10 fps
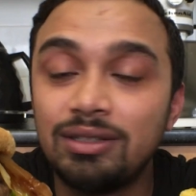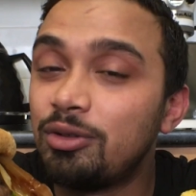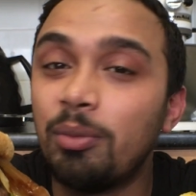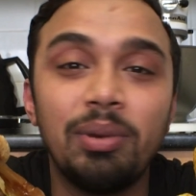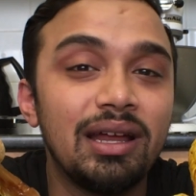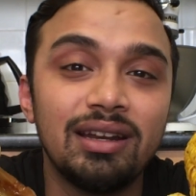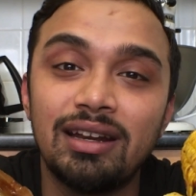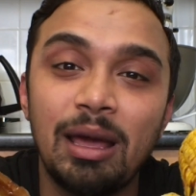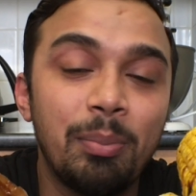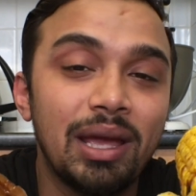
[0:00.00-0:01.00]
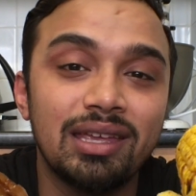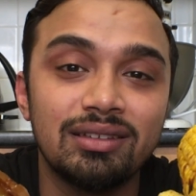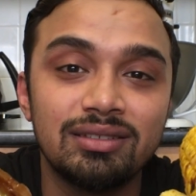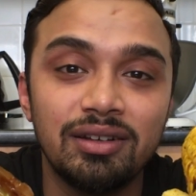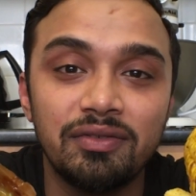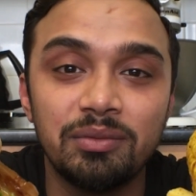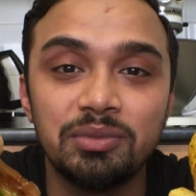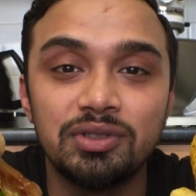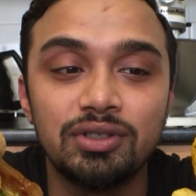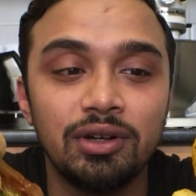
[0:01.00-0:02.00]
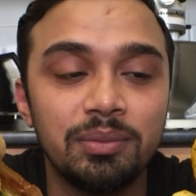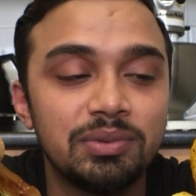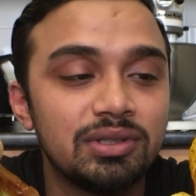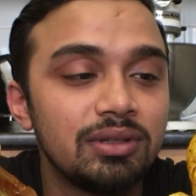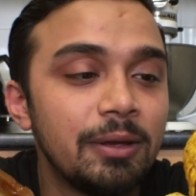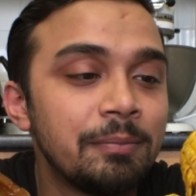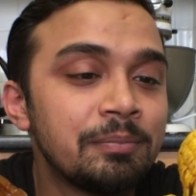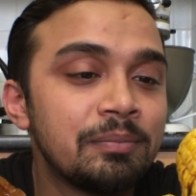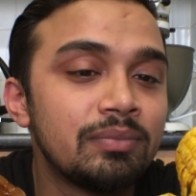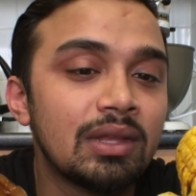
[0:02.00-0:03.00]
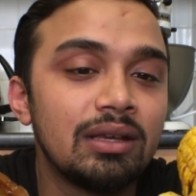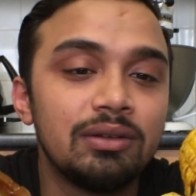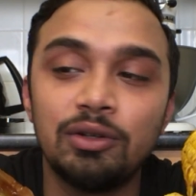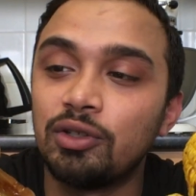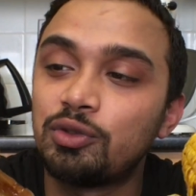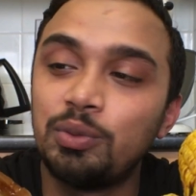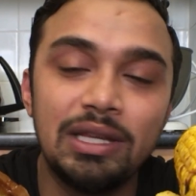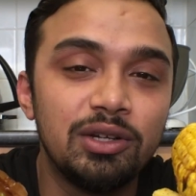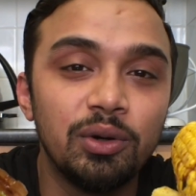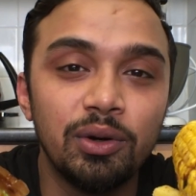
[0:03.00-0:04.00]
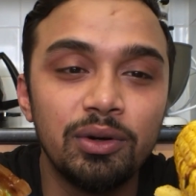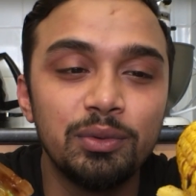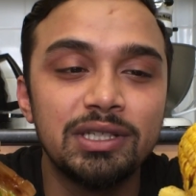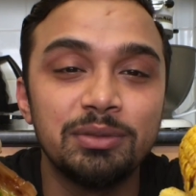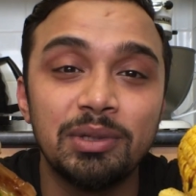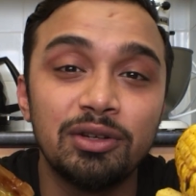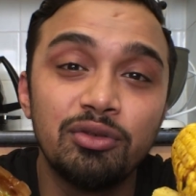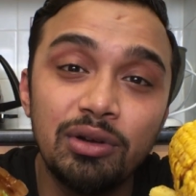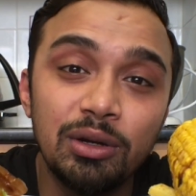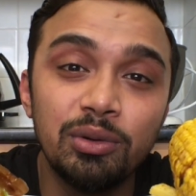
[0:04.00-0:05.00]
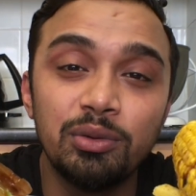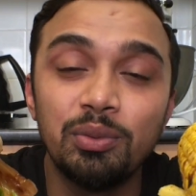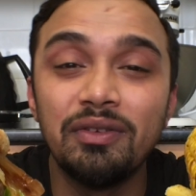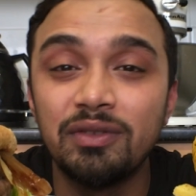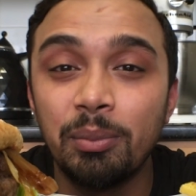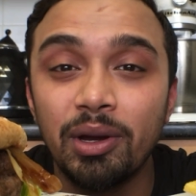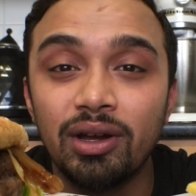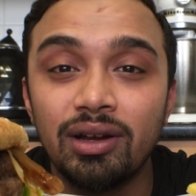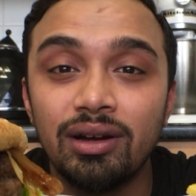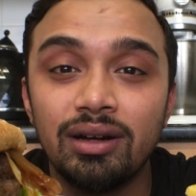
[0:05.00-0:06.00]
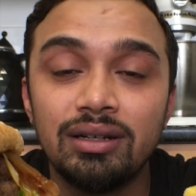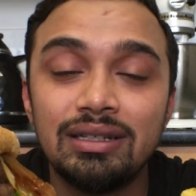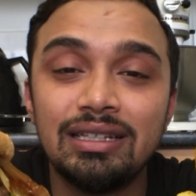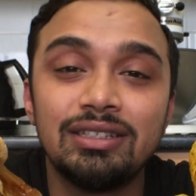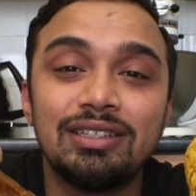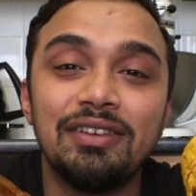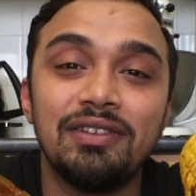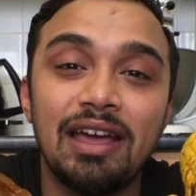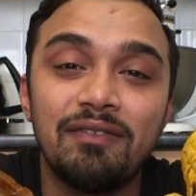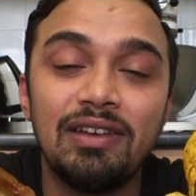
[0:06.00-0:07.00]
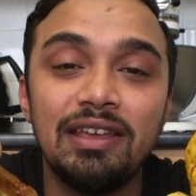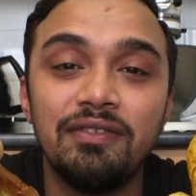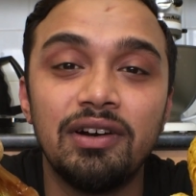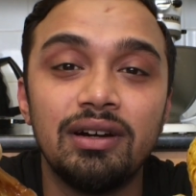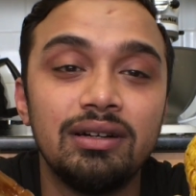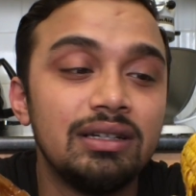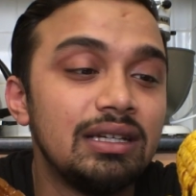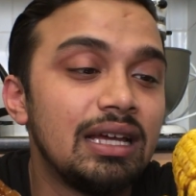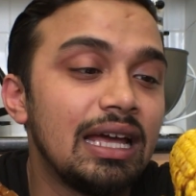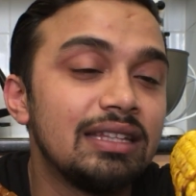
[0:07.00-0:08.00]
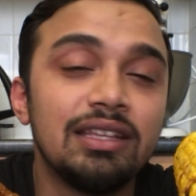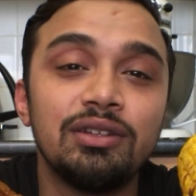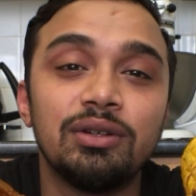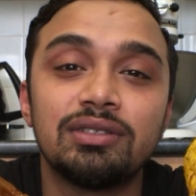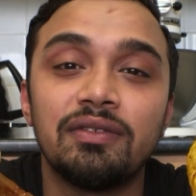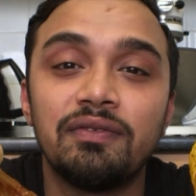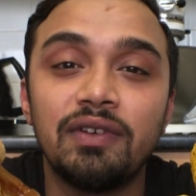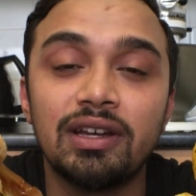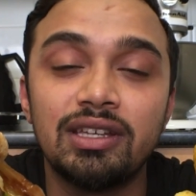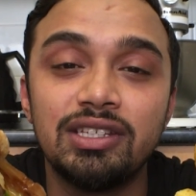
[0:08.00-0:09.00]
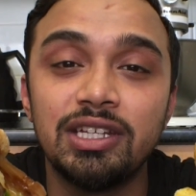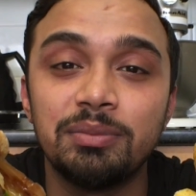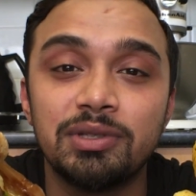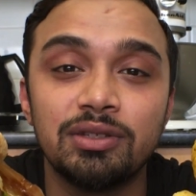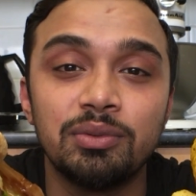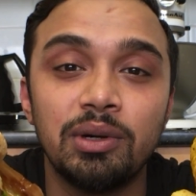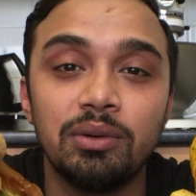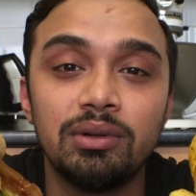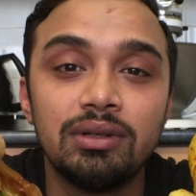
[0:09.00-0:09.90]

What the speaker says: Don't buy none of that packet stuff from the shops. You've got sweet corn which has been grilled with the burger to give it that flavour. Then you got some funky chips as well.